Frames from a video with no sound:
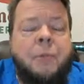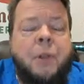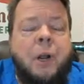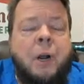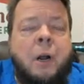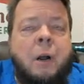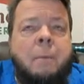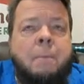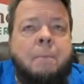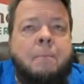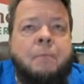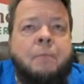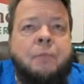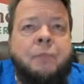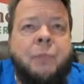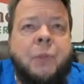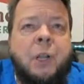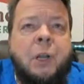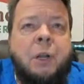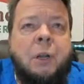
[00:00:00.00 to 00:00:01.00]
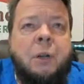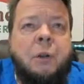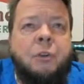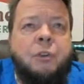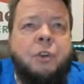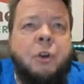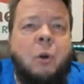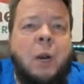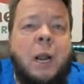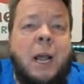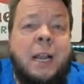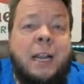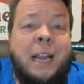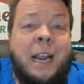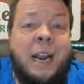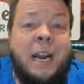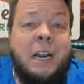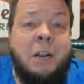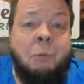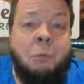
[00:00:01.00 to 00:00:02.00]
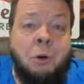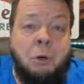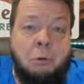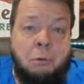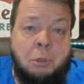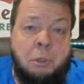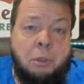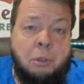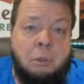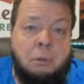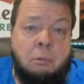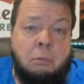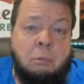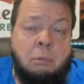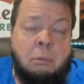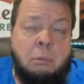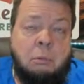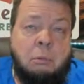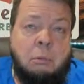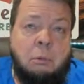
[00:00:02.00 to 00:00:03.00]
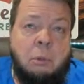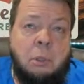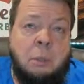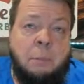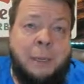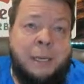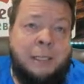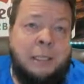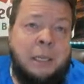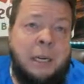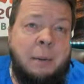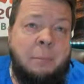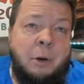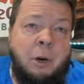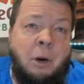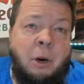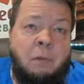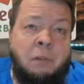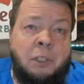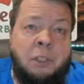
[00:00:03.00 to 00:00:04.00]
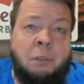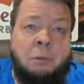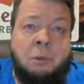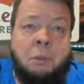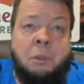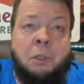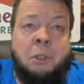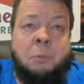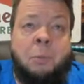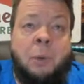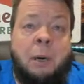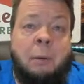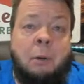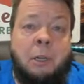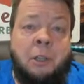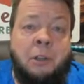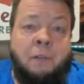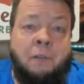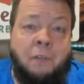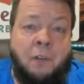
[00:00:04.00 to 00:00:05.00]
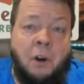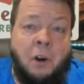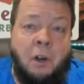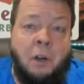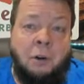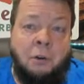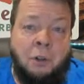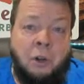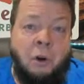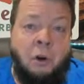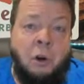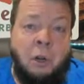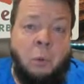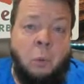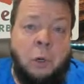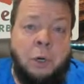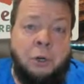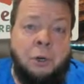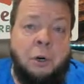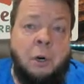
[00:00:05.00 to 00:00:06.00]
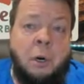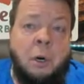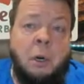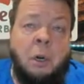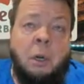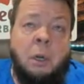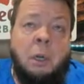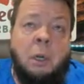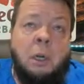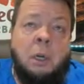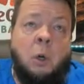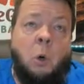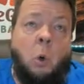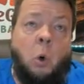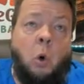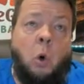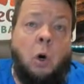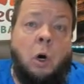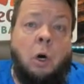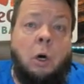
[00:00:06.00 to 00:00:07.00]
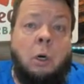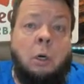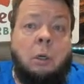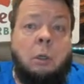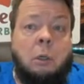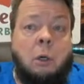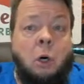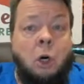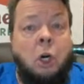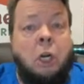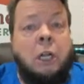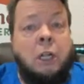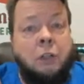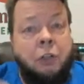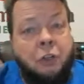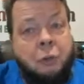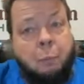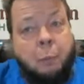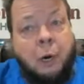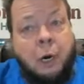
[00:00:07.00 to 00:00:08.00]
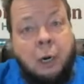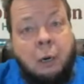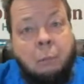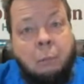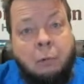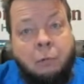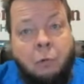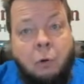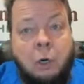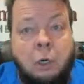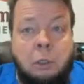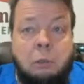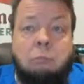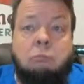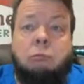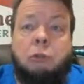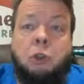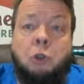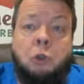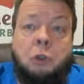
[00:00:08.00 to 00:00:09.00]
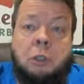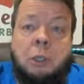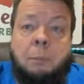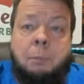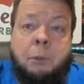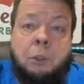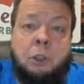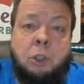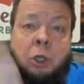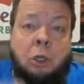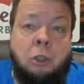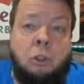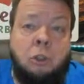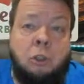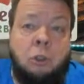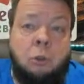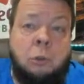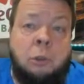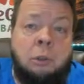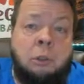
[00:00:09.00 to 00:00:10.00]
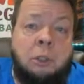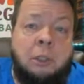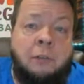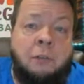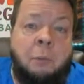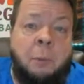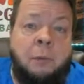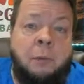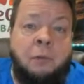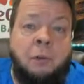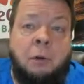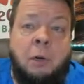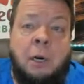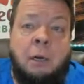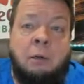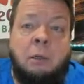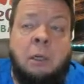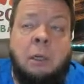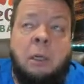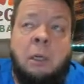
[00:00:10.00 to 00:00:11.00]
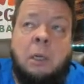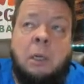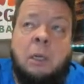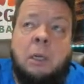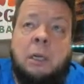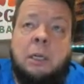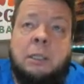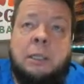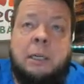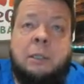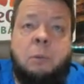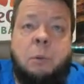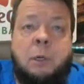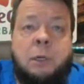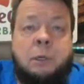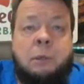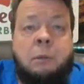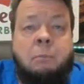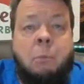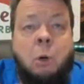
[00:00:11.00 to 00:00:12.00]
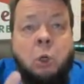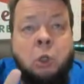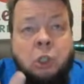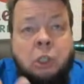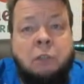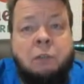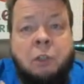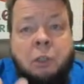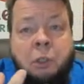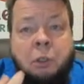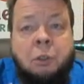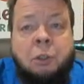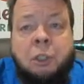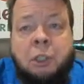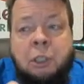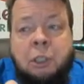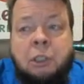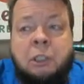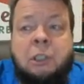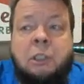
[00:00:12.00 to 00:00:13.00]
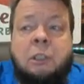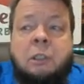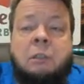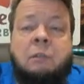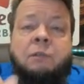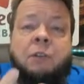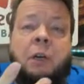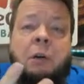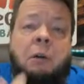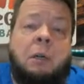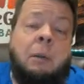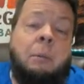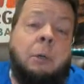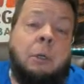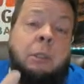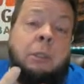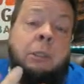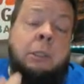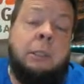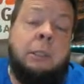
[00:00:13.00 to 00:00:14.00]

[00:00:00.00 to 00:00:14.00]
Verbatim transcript: Um, so, like any root, the best time to harvest the root is probably in the fall or the early winter, or early in the spring before it shoots up and starts doing stuff above the ground, because that's when most of the nutrients and phytochemicals and